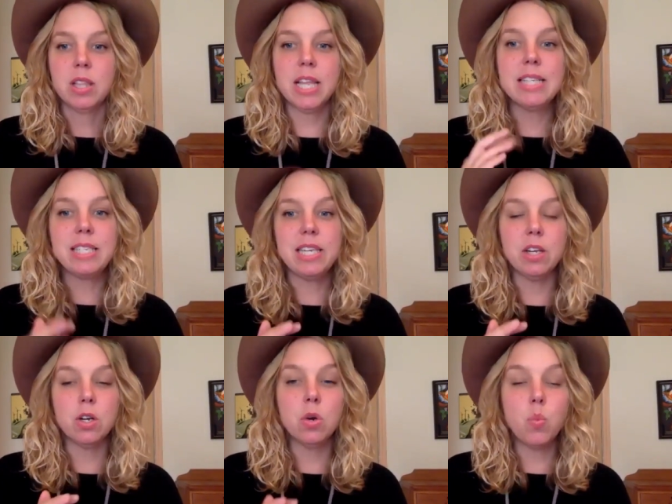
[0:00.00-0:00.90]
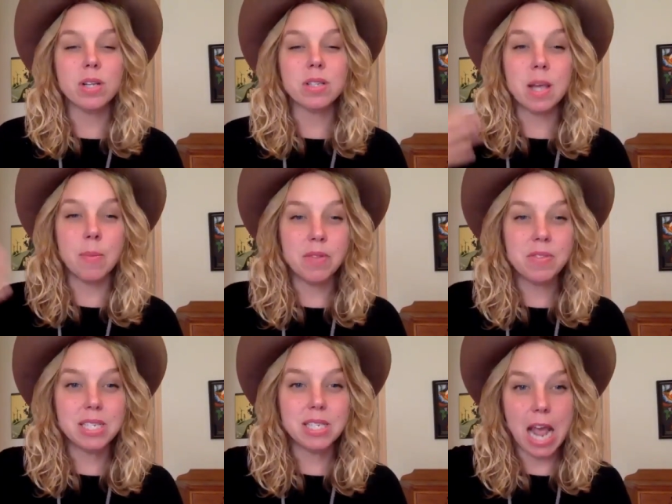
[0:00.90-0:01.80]
Let's hear what some of
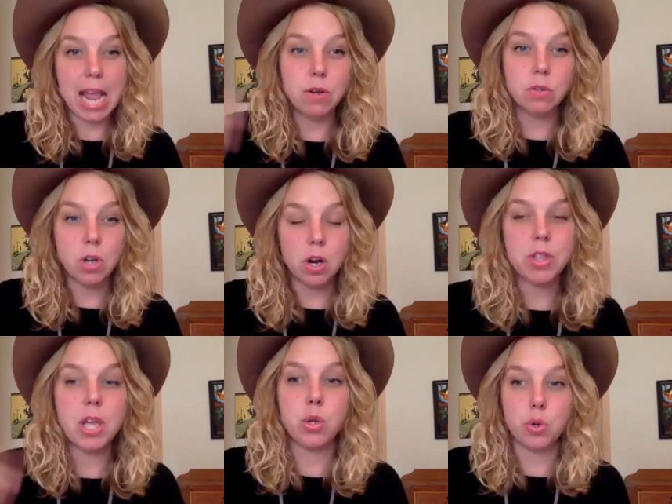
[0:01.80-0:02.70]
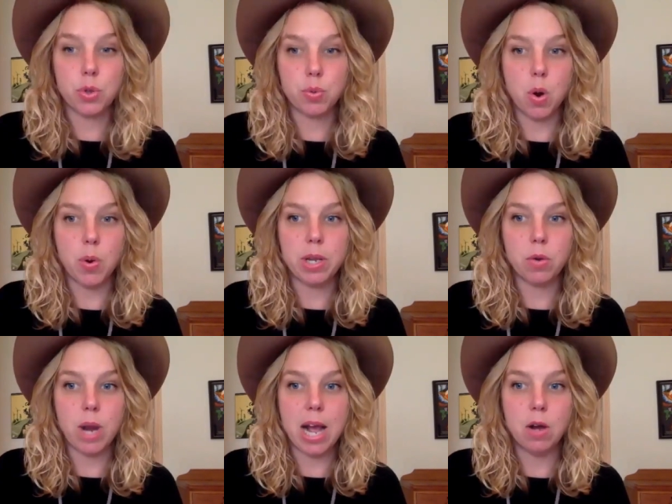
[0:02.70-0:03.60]
these titles are that you're throwing
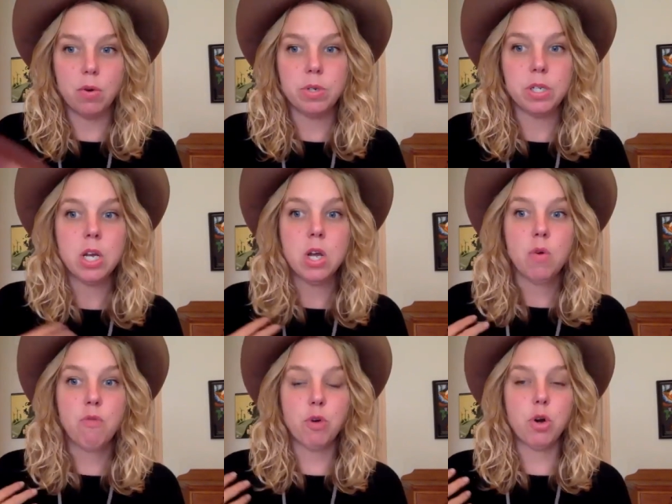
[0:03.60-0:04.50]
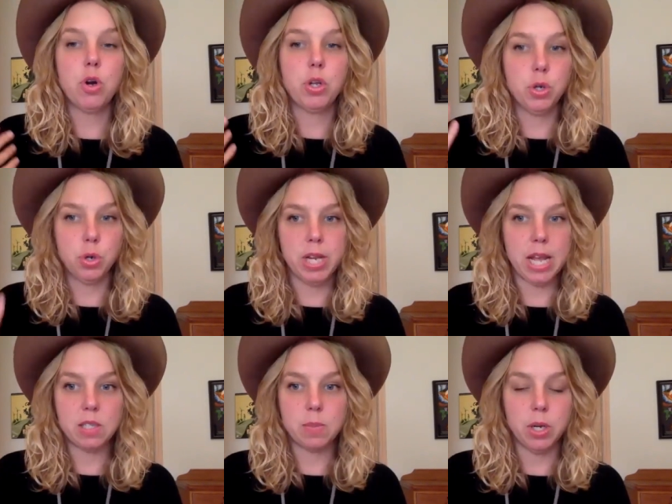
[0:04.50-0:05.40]
around for your
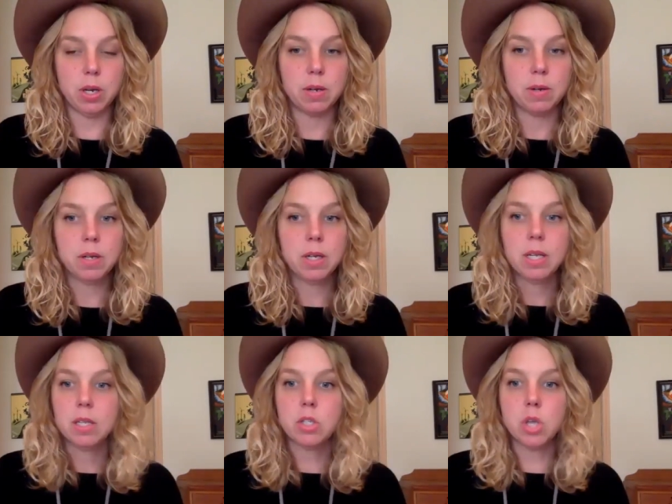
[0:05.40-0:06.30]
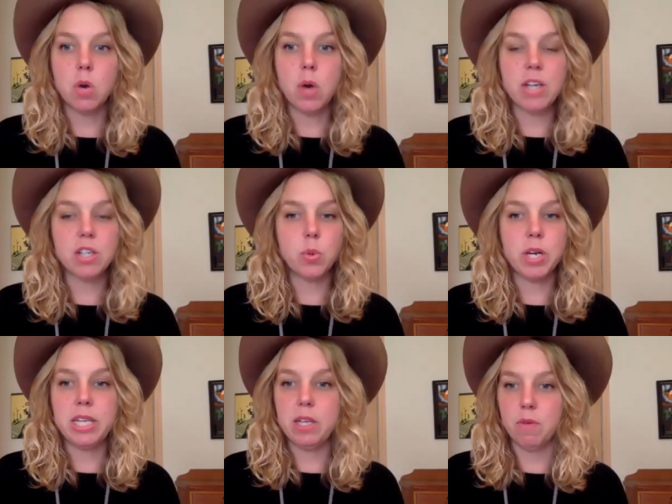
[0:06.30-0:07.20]
next book. So I just want
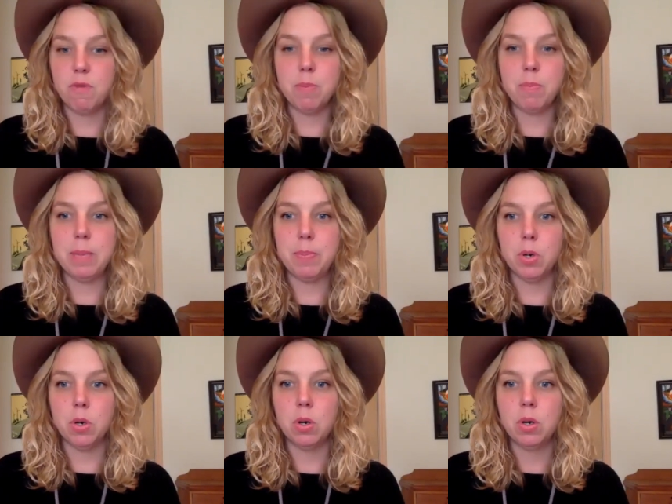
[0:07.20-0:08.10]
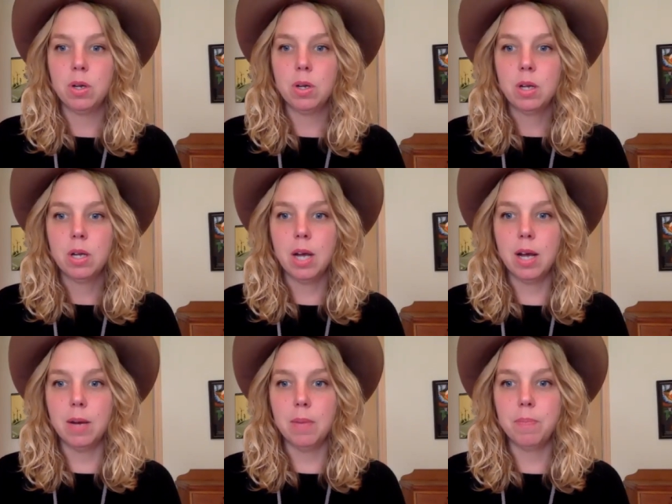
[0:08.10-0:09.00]
to hear from people
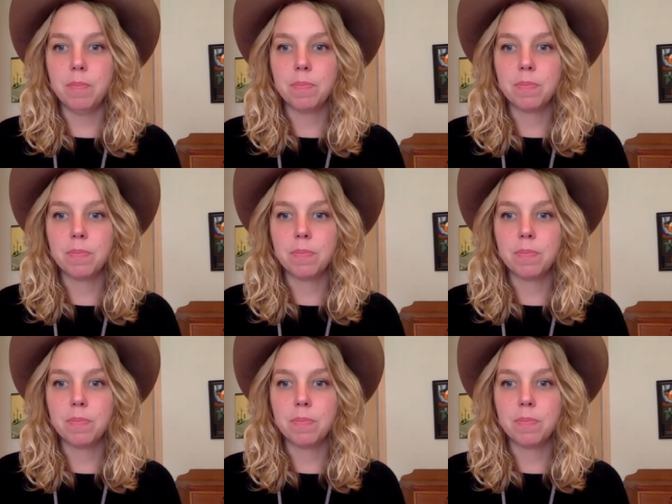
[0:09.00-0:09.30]
um,